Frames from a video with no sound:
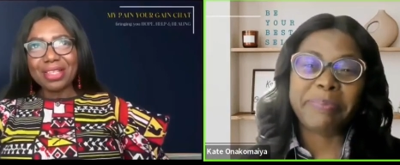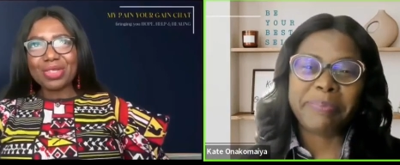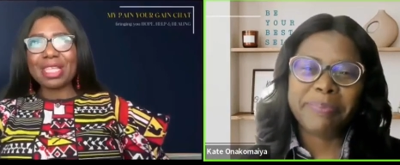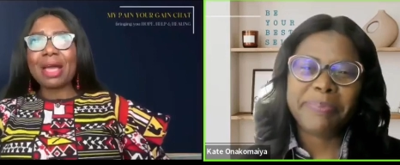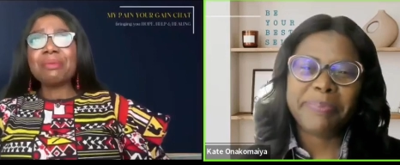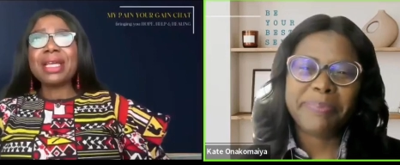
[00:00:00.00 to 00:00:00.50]
Speaker 1: So
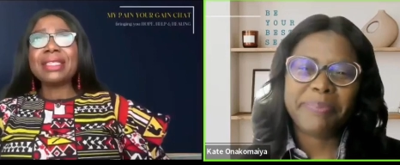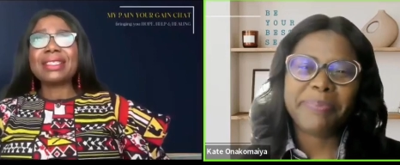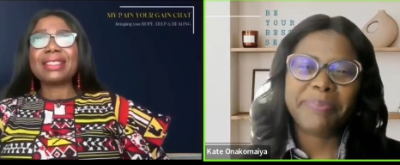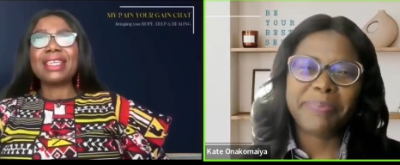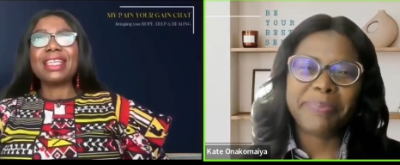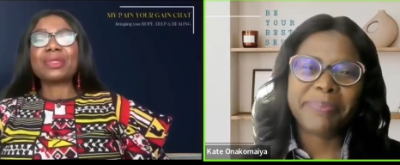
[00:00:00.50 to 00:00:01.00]
that
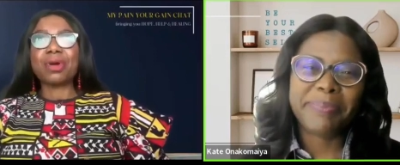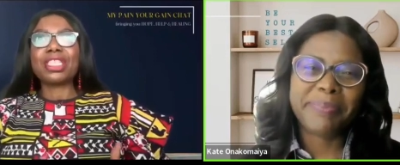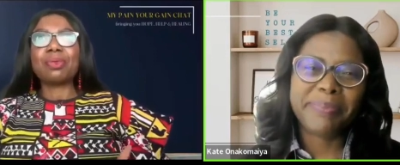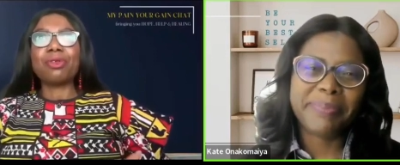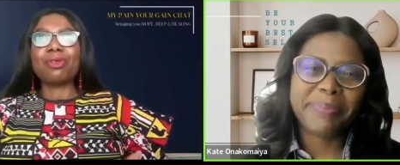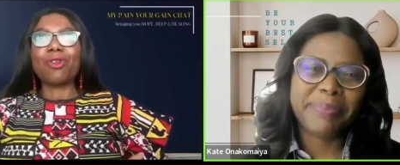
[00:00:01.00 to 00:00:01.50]
means it's
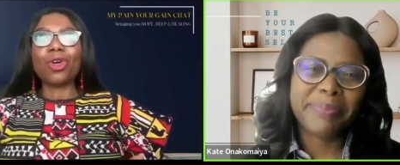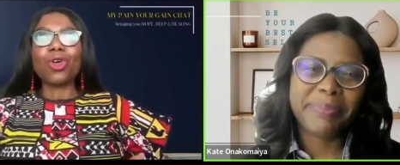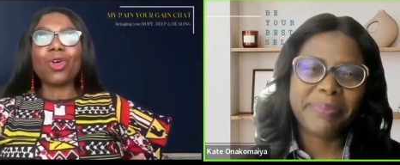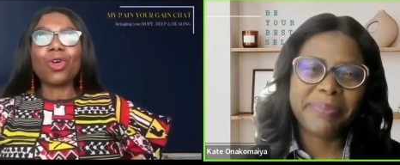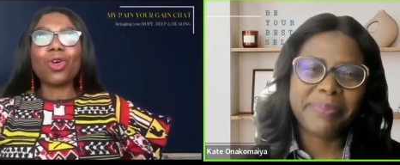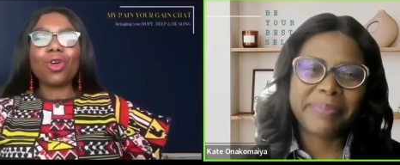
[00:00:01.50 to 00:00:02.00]
possible
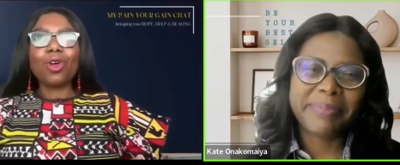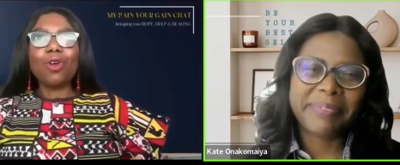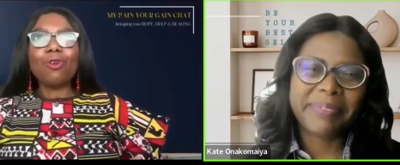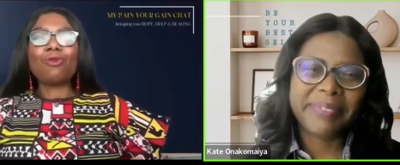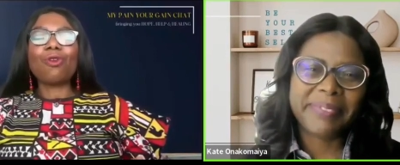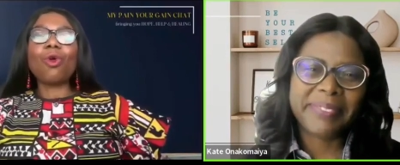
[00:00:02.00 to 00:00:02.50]
for
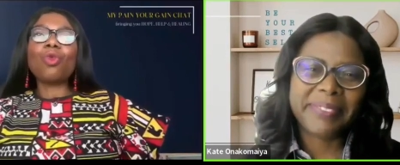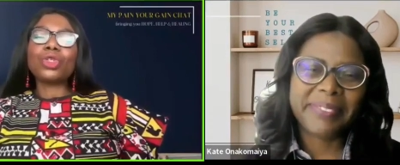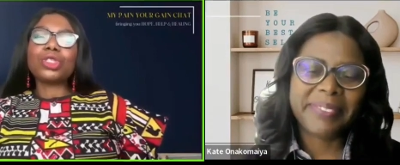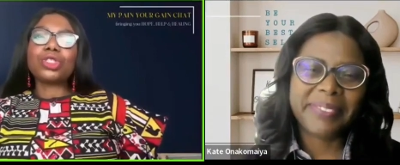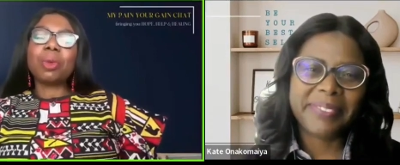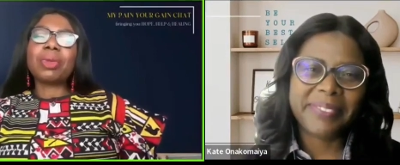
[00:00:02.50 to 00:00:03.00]
for
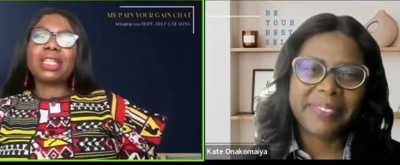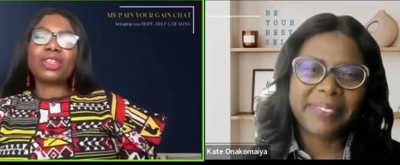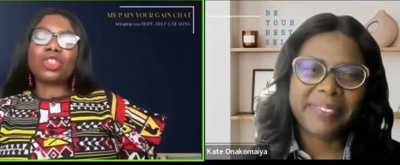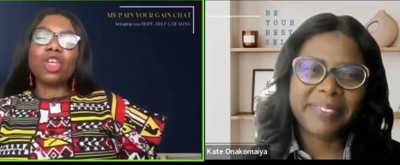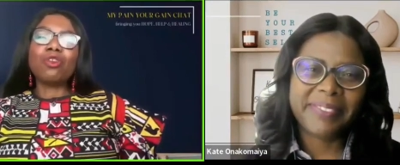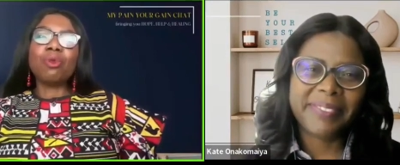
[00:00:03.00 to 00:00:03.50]
somebody not to
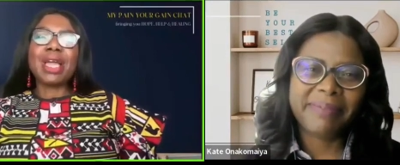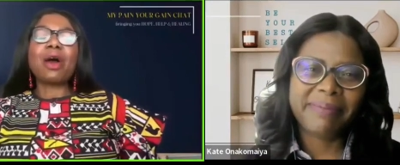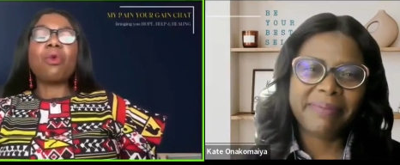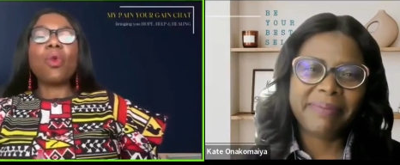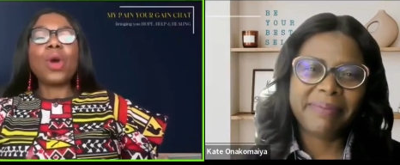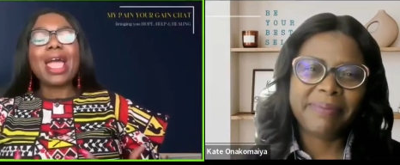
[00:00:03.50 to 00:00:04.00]
even be
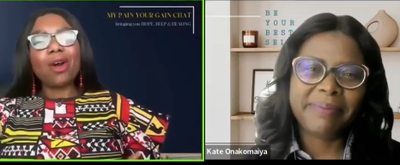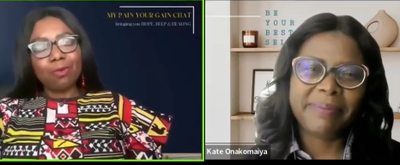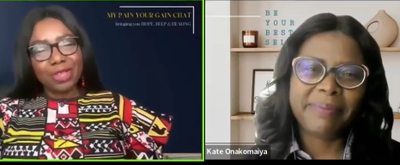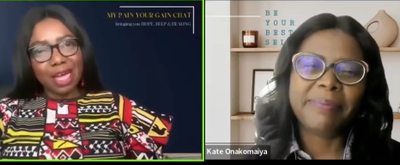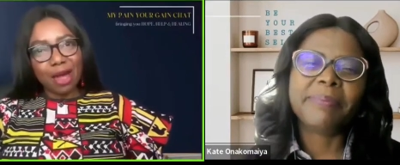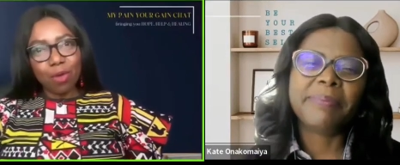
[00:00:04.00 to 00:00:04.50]
aware of
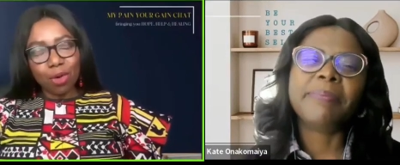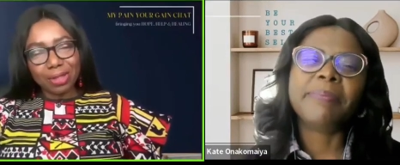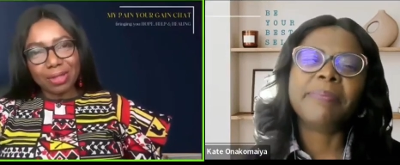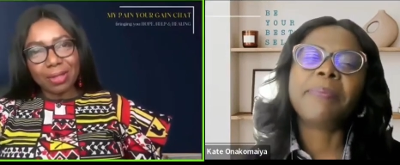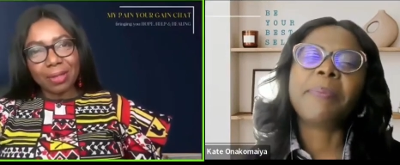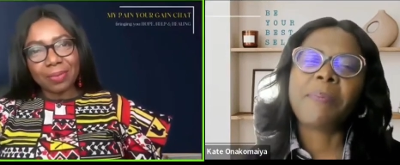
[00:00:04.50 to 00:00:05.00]
their worth.
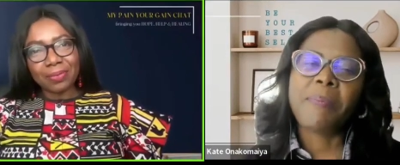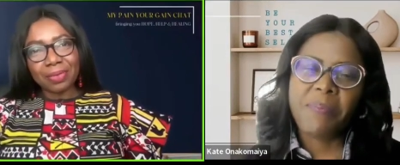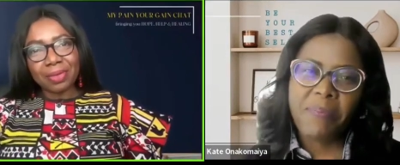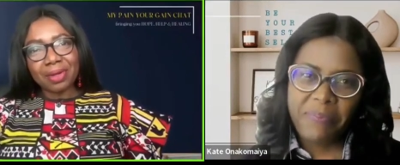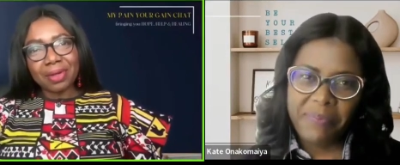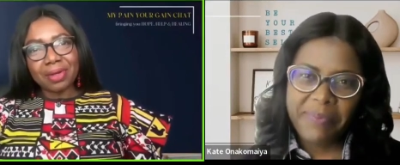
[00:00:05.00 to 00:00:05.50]

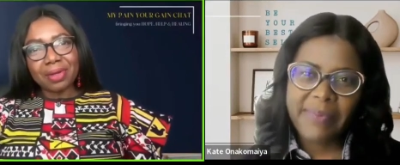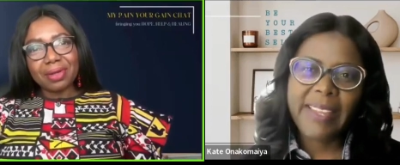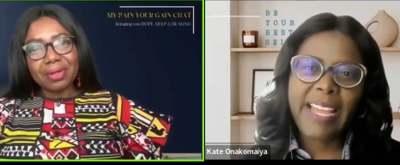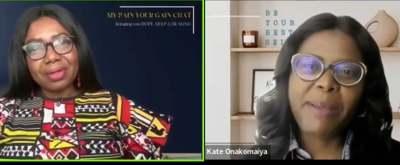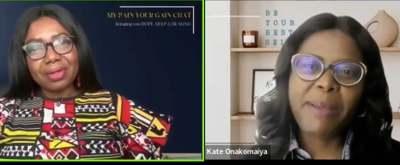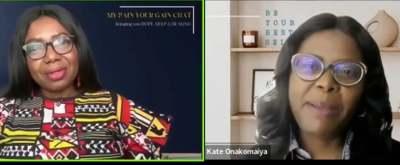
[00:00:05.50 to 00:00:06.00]

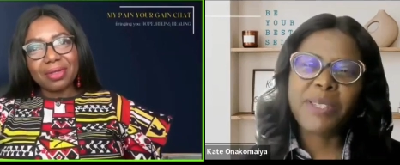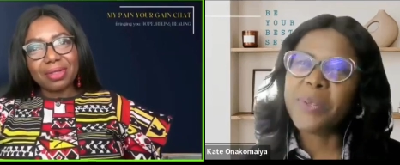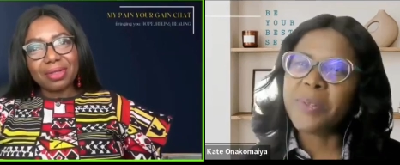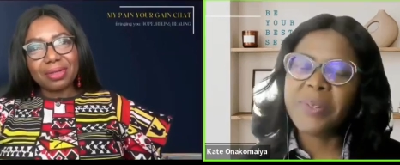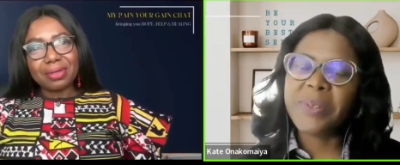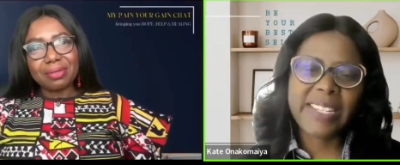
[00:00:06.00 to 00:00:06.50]

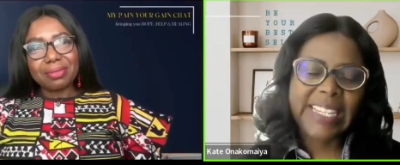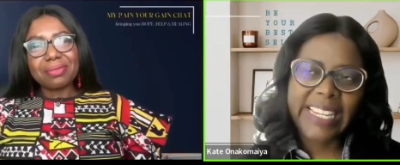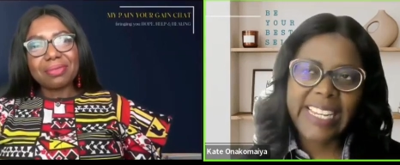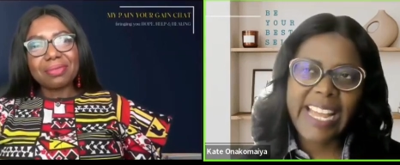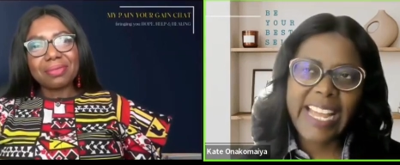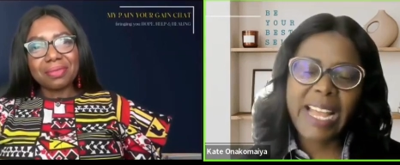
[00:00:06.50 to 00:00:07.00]
Speaker 2: Absolutely. Hmm.
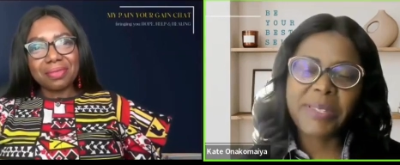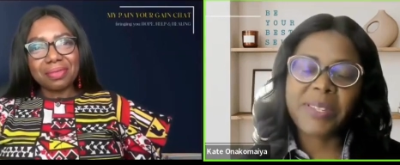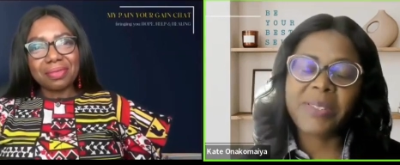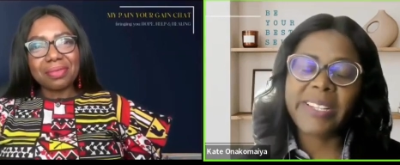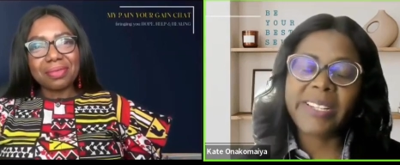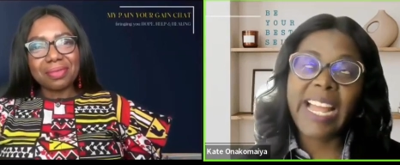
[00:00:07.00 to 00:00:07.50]

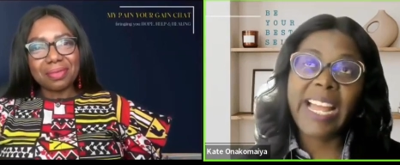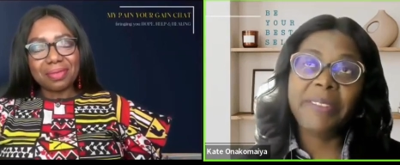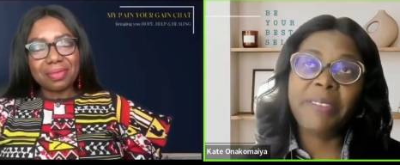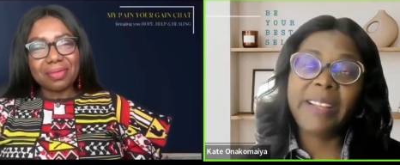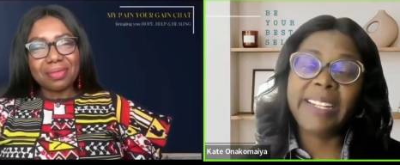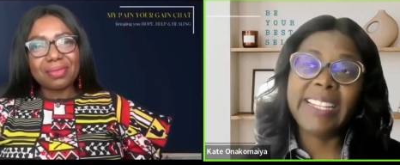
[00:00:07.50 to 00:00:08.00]
Absolutely. I
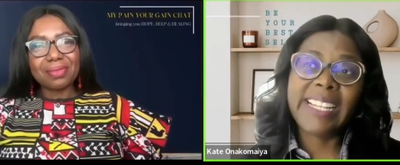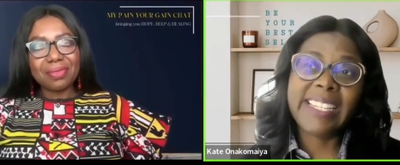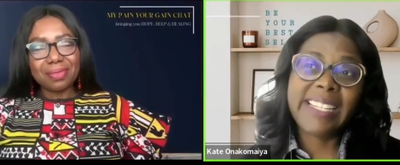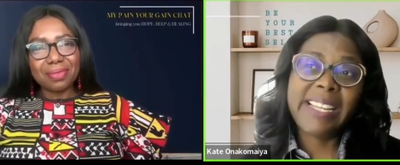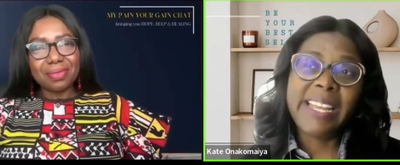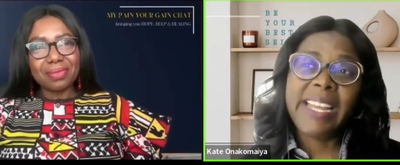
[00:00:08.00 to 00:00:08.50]
think that's
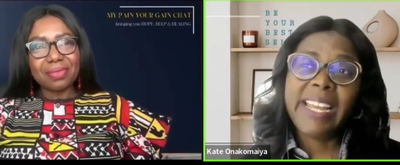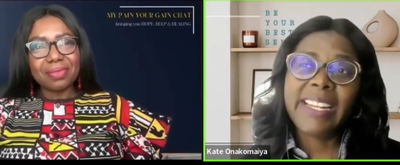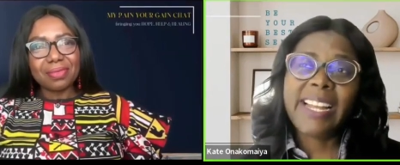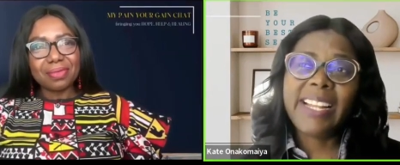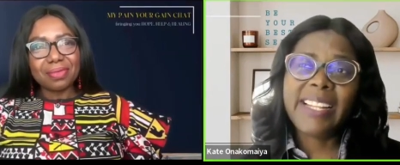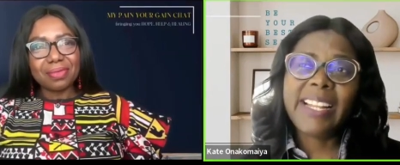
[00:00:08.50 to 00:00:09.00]
it.
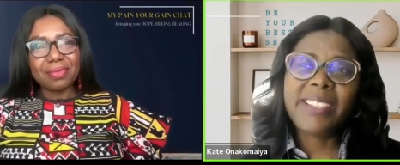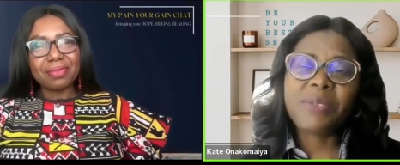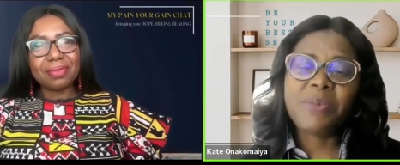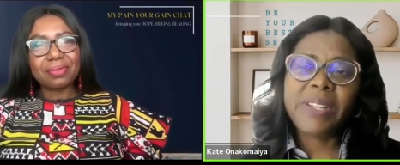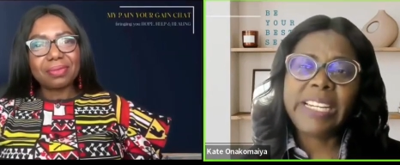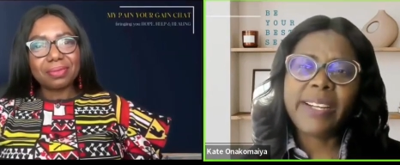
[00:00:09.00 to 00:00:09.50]
That That's
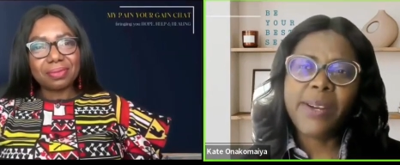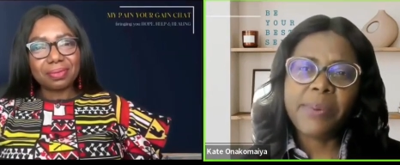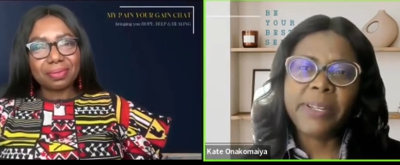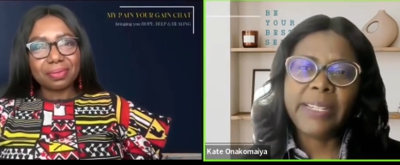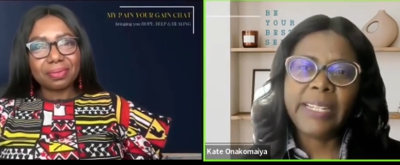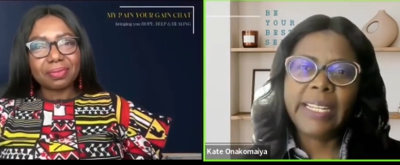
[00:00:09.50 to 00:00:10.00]
really
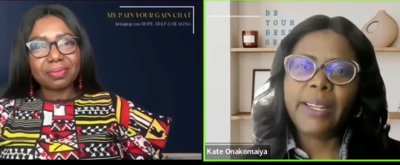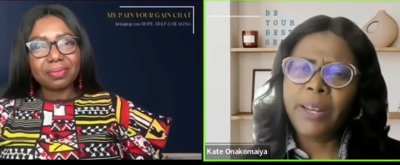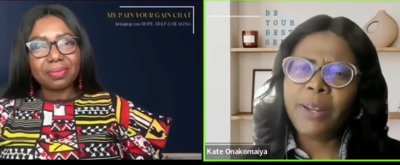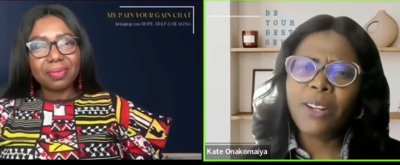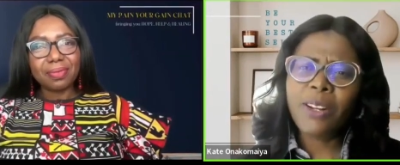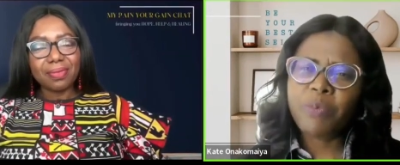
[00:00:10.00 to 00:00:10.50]
common. And a
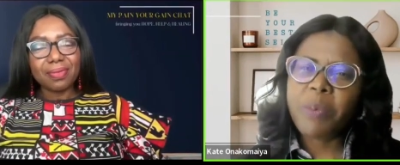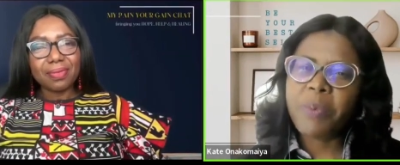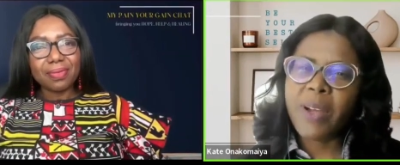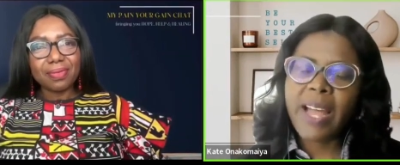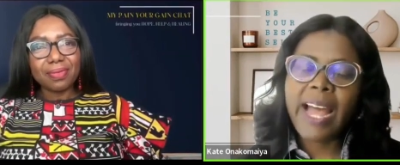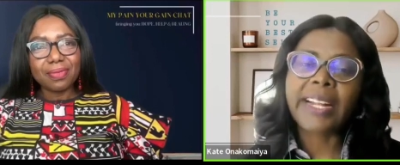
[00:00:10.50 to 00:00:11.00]
lot of people
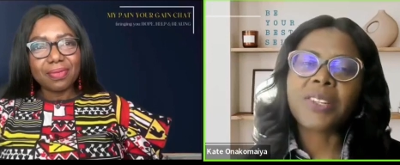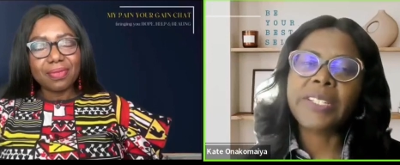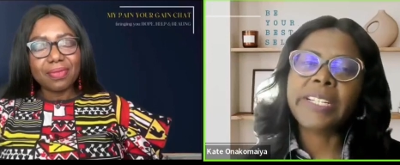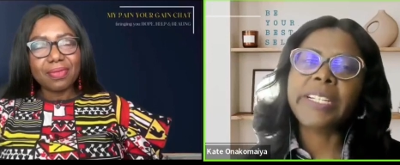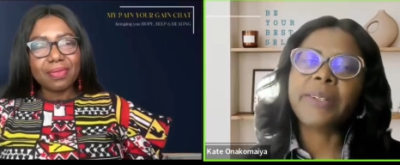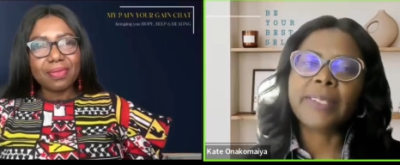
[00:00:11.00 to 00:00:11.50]
are actually not